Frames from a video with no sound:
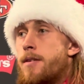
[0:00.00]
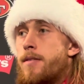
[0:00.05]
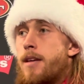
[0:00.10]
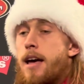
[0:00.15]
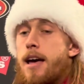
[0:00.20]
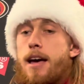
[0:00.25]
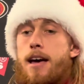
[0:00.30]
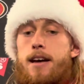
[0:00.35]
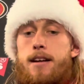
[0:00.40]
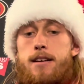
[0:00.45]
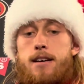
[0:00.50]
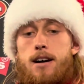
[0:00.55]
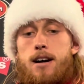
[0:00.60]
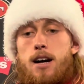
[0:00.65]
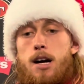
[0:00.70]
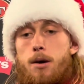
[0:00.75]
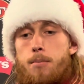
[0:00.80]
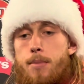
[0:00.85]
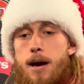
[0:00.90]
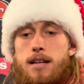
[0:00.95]
And
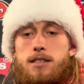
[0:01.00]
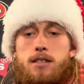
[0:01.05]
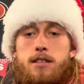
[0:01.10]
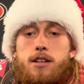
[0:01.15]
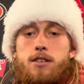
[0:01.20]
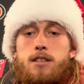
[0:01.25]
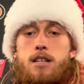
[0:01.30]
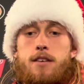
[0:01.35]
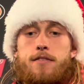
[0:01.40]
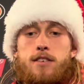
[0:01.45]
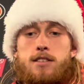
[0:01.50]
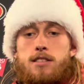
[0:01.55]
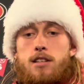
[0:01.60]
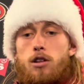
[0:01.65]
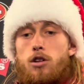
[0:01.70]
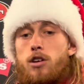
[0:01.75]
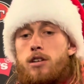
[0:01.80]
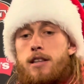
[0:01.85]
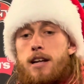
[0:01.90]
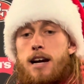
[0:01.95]
uh, based on their defense and
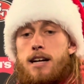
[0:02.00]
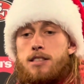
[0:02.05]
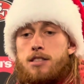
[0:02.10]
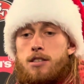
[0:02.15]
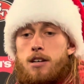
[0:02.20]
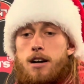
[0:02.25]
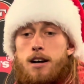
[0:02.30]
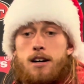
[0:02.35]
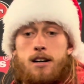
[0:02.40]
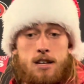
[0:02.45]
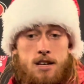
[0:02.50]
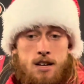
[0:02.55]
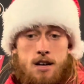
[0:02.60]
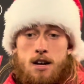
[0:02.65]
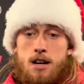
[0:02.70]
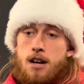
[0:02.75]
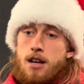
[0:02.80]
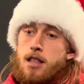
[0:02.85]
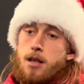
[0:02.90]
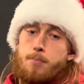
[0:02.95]
look that I saw,
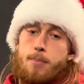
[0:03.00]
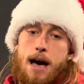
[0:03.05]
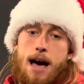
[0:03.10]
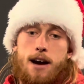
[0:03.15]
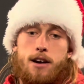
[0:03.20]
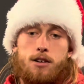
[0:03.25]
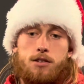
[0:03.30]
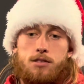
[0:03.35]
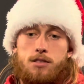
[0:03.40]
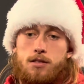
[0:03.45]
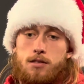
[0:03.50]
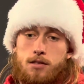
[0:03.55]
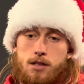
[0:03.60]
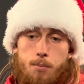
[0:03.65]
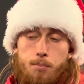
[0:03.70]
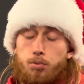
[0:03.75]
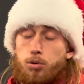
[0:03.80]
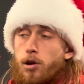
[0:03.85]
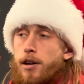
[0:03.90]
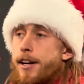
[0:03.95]
the backers
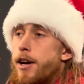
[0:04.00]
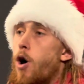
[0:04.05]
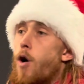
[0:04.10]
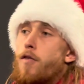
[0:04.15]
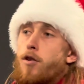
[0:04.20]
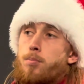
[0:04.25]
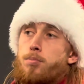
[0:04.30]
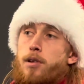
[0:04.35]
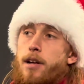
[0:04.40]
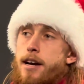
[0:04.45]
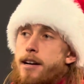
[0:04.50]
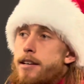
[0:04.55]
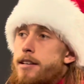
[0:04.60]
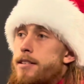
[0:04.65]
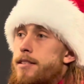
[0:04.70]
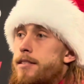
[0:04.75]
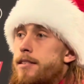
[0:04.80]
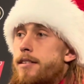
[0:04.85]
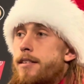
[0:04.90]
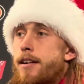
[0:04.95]
completely overplayed it.
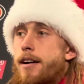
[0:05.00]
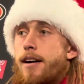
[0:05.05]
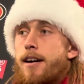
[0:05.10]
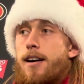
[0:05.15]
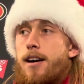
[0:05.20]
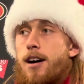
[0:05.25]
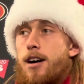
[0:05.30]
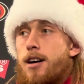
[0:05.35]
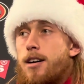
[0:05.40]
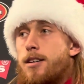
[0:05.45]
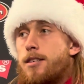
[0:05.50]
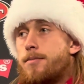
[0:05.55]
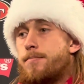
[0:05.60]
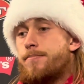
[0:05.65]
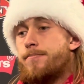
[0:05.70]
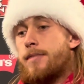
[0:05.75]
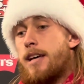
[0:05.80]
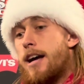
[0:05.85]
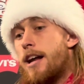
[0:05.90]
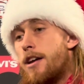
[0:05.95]
Um,
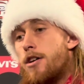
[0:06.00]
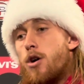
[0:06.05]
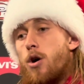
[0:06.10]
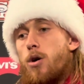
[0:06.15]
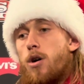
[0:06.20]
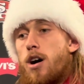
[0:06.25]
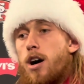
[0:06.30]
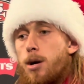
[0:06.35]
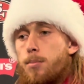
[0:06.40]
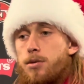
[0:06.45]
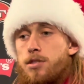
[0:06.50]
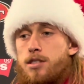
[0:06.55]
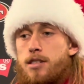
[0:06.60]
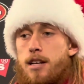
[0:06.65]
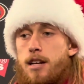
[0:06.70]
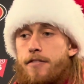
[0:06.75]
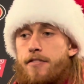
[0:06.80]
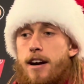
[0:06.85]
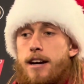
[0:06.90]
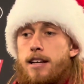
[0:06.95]
I didn't know
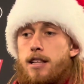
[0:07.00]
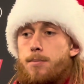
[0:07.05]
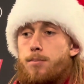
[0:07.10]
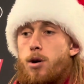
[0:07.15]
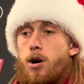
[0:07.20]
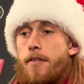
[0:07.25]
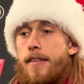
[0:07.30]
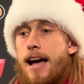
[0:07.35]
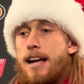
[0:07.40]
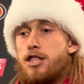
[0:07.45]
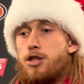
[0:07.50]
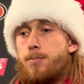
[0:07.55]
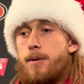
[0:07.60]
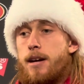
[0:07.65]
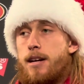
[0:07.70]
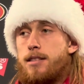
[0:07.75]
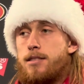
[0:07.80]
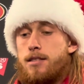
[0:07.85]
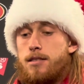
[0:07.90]
100% if I get the ball in that space.